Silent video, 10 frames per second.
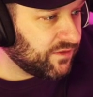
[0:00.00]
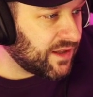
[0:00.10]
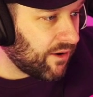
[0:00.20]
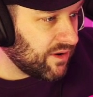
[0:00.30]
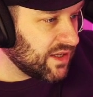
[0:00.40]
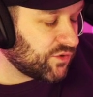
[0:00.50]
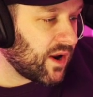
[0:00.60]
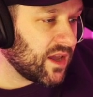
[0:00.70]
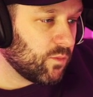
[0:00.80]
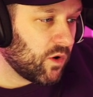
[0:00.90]
Gary is
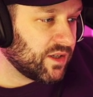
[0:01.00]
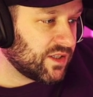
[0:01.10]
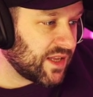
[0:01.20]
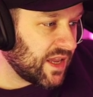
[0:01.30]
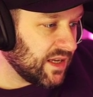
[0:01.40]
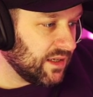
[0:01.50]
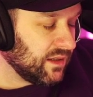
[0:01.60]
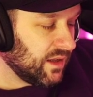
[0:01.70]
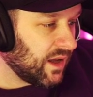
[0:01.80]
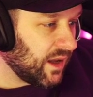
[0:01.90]
right in what he's saying.
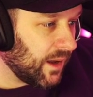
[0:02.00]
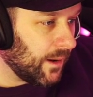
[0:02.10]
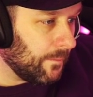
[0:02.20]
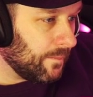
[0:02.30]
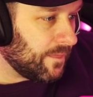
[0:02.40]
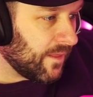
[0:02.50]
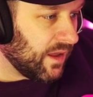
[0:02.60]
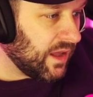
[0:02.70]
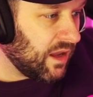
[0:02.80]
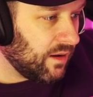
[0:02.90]

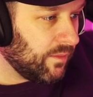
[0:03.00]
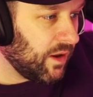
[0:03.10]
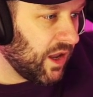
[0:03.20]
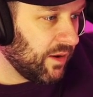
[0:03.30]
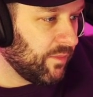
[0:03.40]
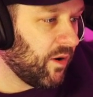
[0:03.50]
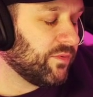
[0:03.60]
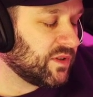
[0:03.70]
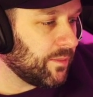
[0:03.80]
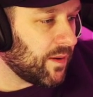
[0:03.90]
It
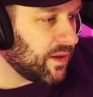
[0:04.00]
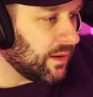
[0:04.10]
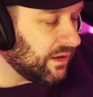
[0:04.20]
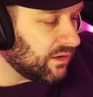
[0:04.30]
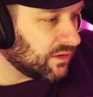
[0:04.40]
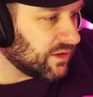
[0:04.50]
obviously maybe a little